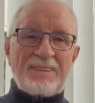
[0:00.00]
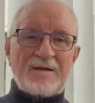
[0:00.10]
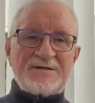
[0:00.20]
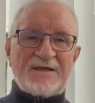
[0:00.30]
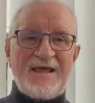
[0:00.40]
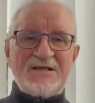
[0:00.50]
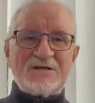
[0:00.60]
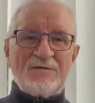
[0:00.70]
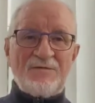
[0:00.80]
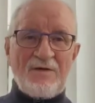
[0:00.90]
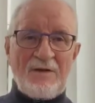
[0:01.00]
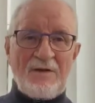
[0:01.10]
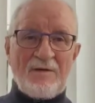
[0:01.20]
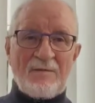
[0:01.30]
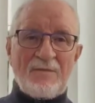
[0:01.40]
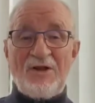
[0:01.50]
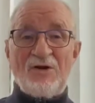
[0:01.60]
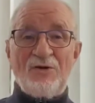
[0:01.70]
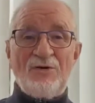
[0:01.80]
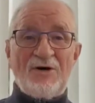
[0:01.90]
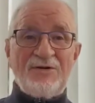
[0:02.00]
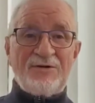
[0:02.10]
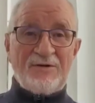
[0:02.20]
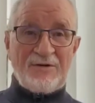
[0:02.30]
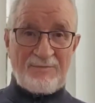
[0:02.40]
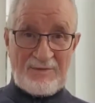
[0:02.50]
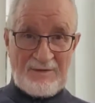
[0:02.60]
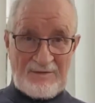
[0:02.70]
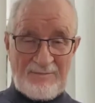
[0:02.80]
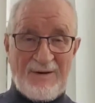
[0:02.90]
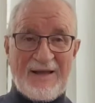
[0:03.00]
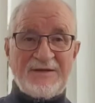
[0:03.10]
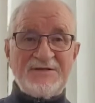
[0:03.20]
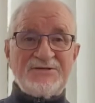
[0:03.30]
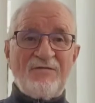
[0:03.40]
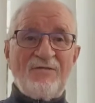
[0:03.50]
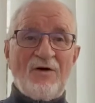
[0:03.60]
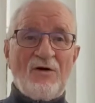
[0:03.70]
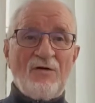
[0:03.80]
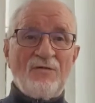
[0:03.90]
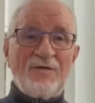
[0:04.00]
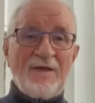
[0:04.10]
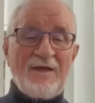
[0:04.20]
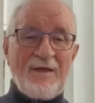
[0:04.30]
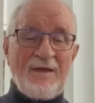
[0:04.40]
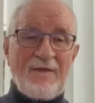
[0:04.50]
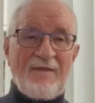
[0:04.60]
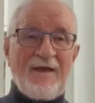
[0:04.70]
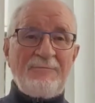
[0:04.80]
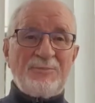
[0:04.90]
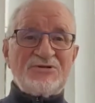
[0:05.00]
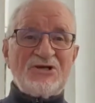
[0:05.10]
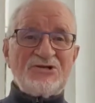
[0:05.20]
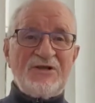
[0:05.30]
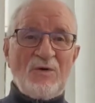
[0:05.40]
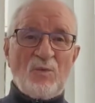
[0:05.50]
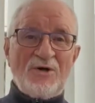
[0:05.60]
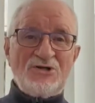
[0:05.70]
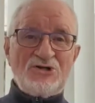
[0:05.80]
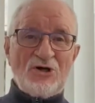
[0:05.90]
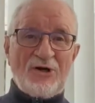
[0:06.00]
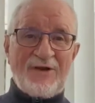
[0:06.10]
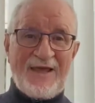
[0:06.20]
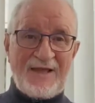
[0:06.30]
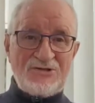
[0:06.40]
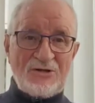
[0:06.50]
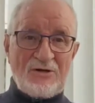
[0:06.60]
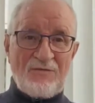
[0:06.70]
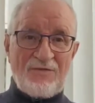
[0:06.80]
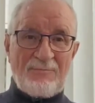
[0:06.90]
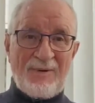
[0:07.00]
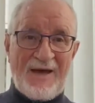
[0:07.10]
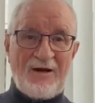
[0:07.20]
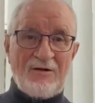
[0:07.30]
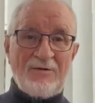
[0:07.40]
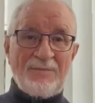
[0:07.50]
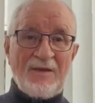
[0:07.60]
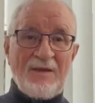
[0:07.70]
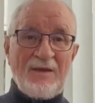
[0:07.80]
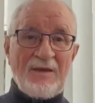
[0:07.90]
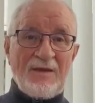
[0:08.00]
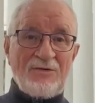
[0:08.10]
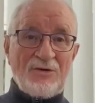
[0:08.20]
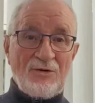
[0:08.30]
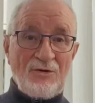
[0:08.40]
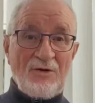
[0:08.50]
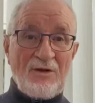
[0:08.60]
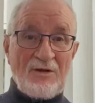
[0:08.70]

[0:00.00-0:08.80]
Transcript: It's a case of putting glue onto the battens involved, then positioning one short edge of the panel into